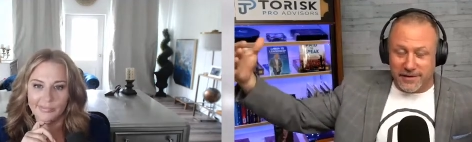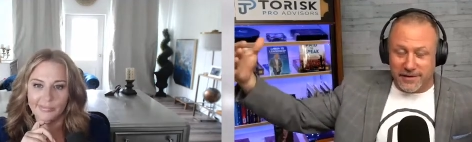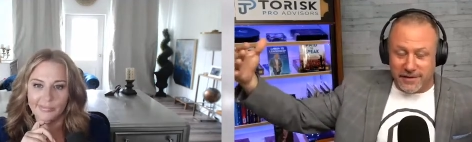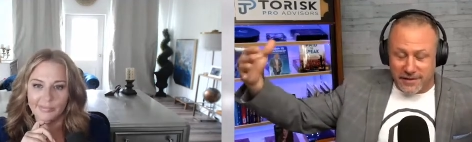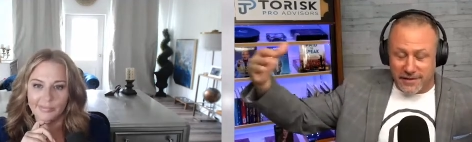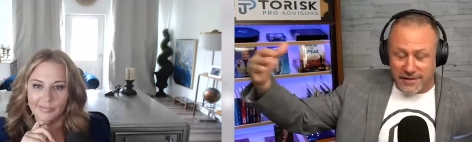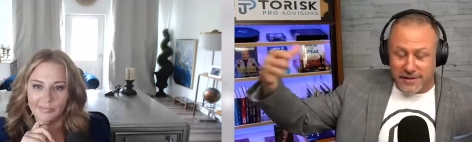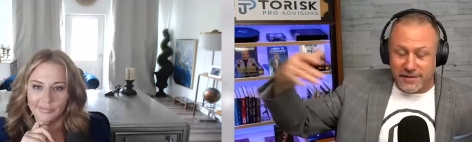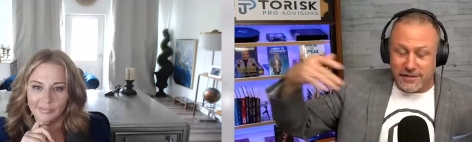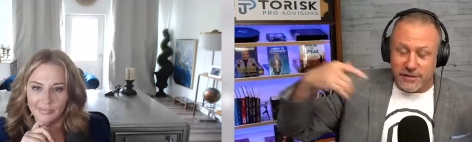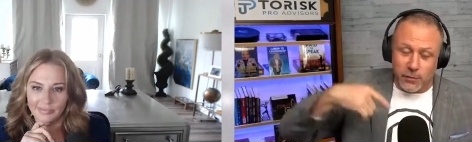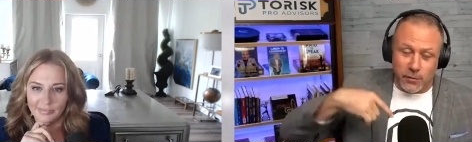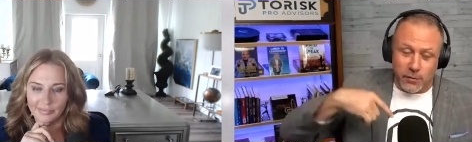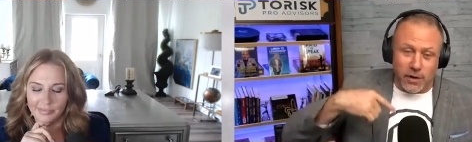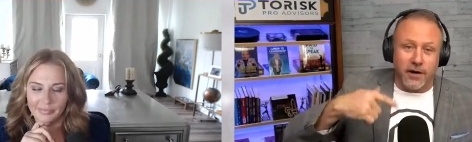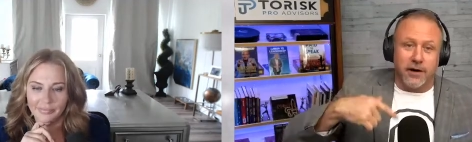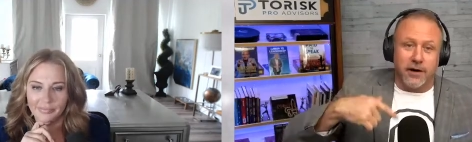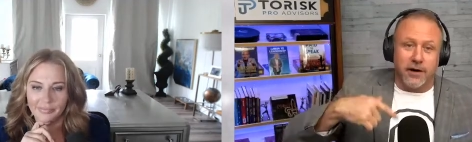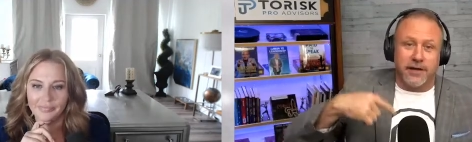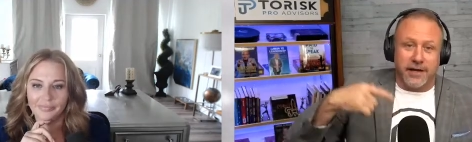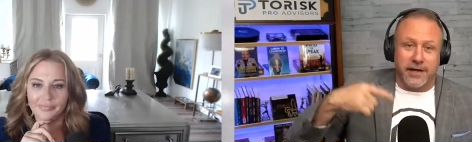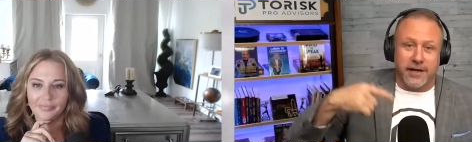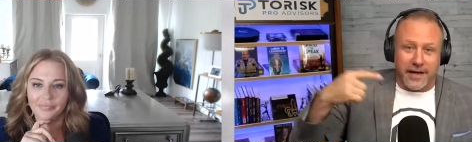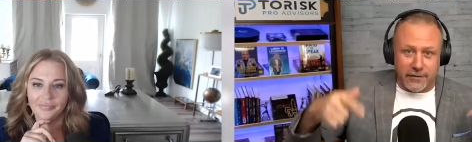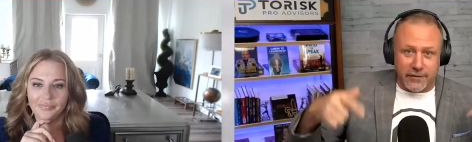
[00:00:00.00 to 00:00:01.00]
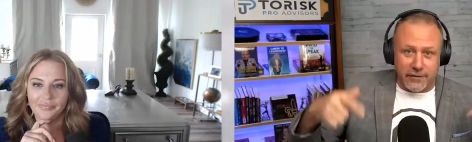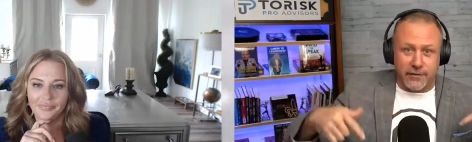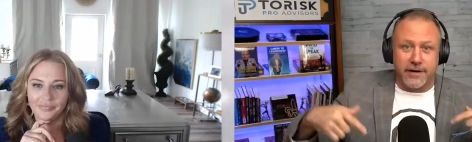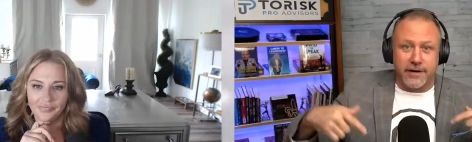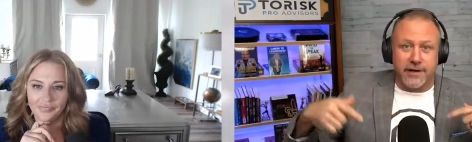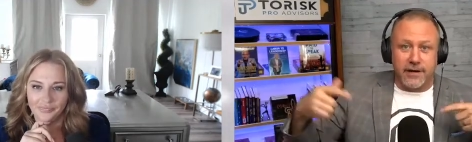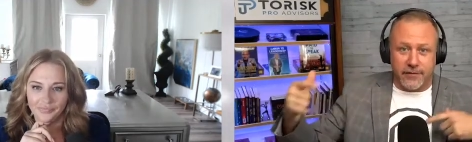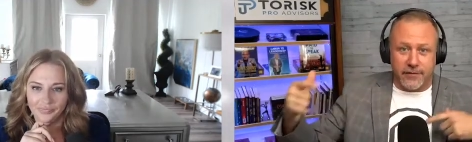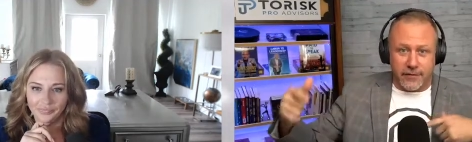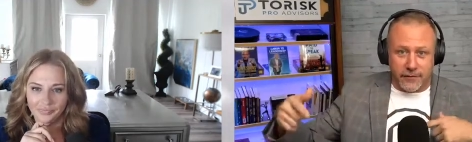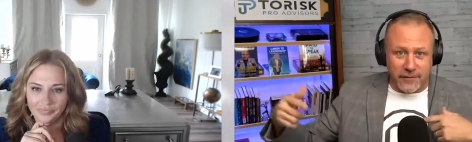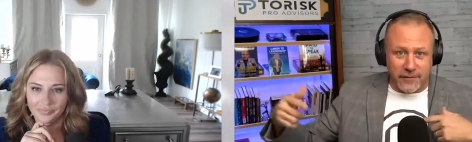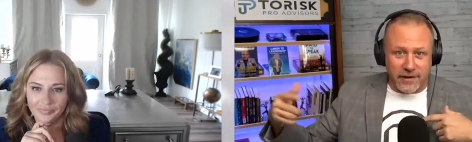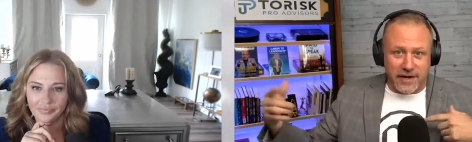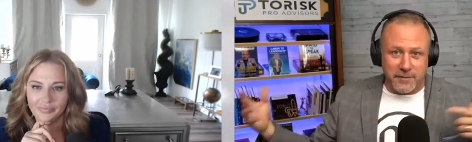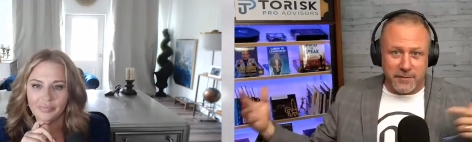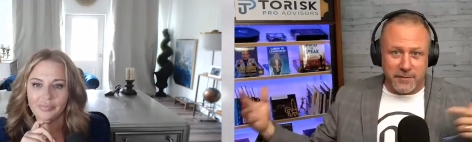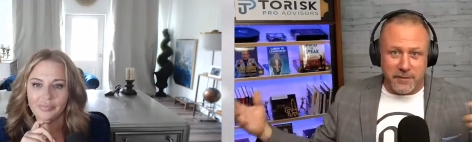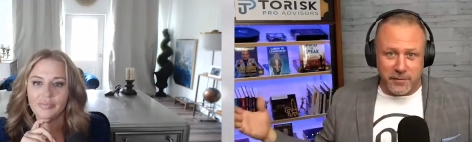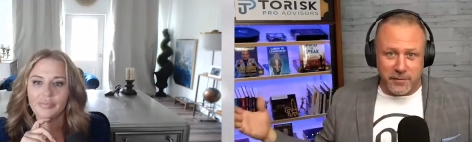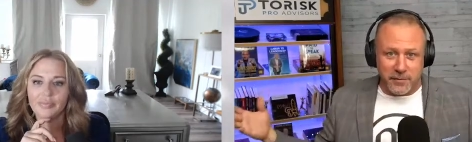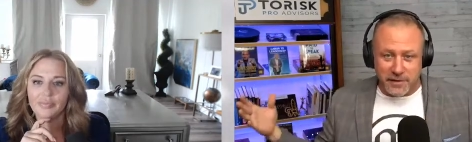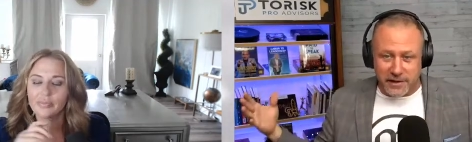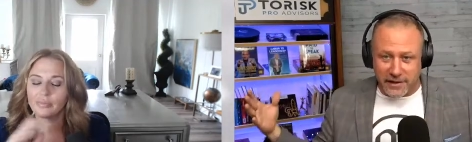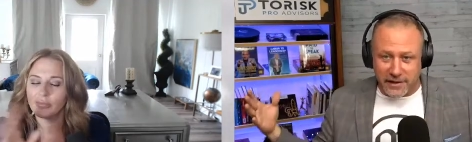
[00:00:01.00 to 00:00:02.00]
Speaker 1: because you are the aggregate of the five
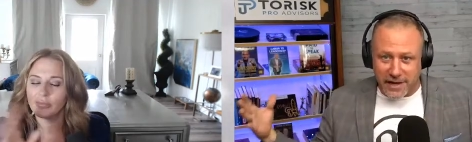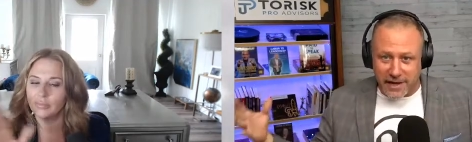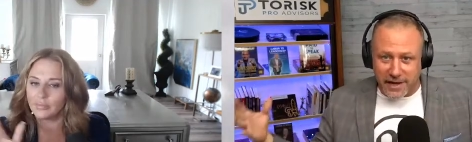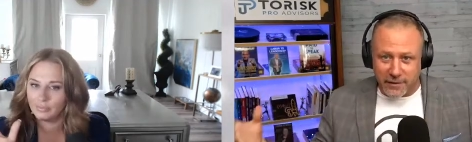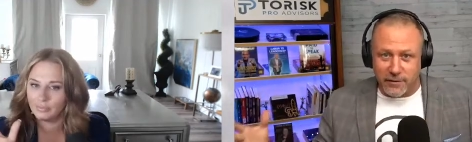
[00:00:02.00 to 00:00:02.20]
people that you hang around